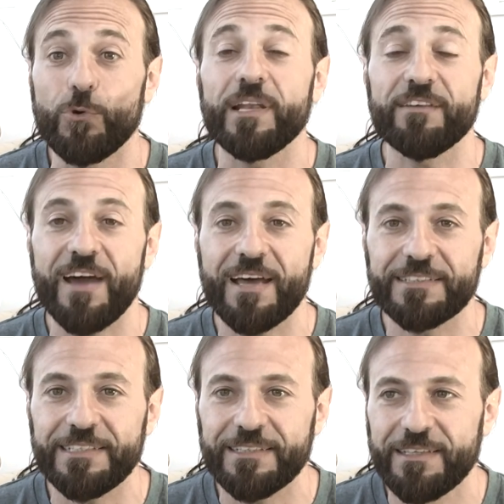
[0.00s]
results
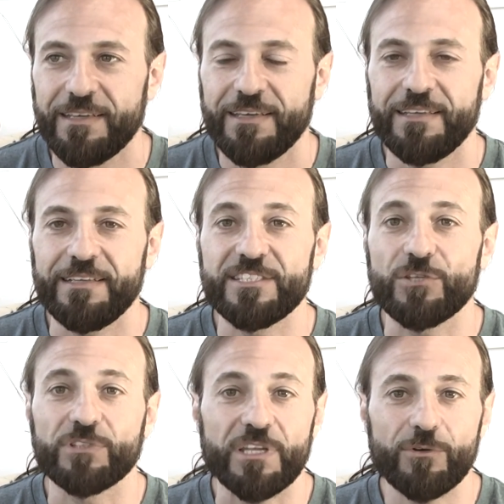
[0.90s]
in the world,
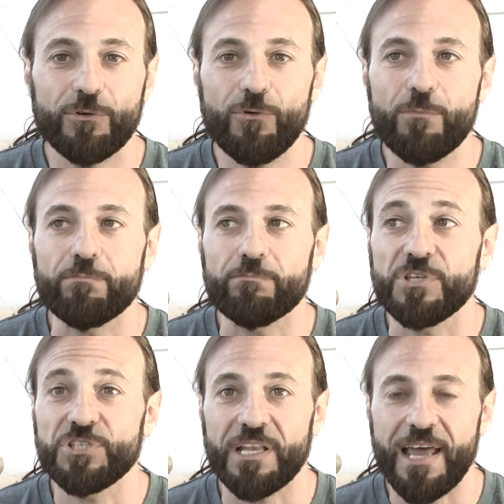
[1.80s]
are
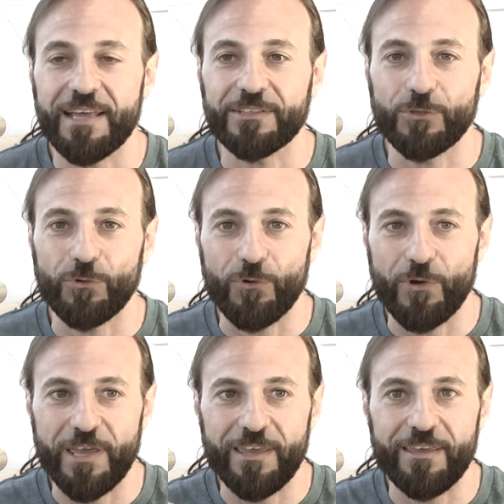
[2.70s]
made by mixing them
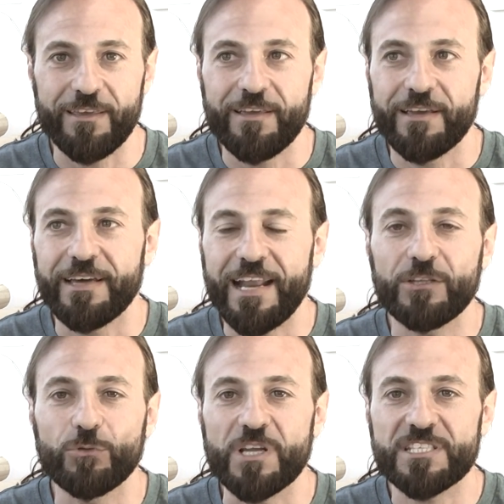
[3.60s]
together
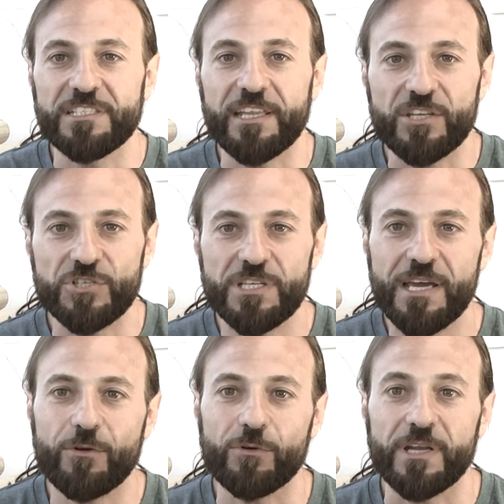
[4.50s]
and creating a
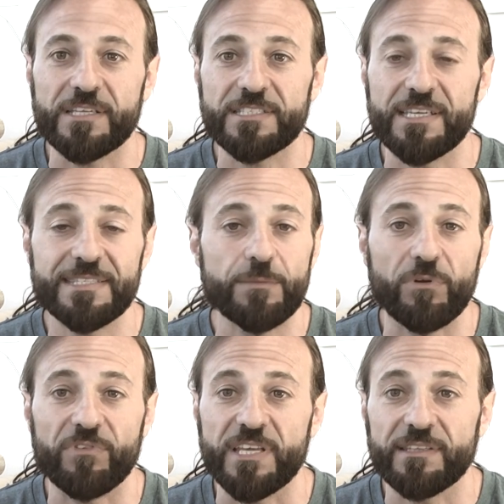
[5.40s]
synergy with
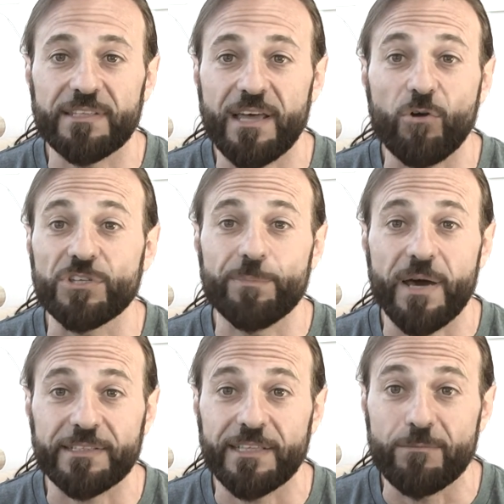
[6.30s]
essences from all
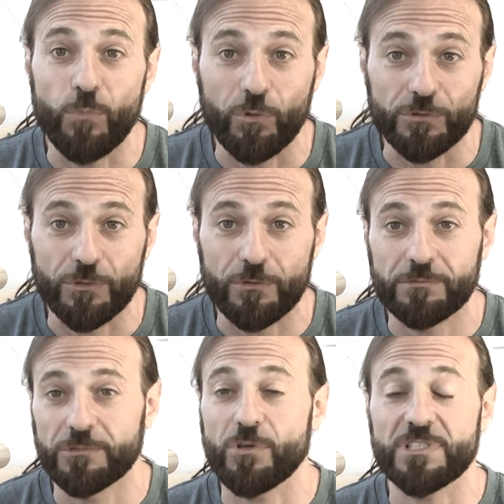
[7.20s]
over the world.
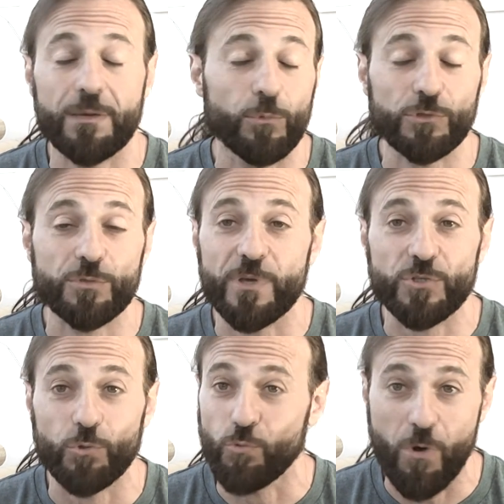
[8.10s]
We don't do
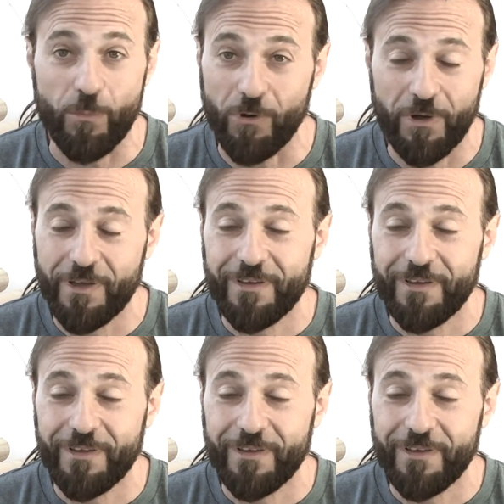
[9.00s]
this often enough.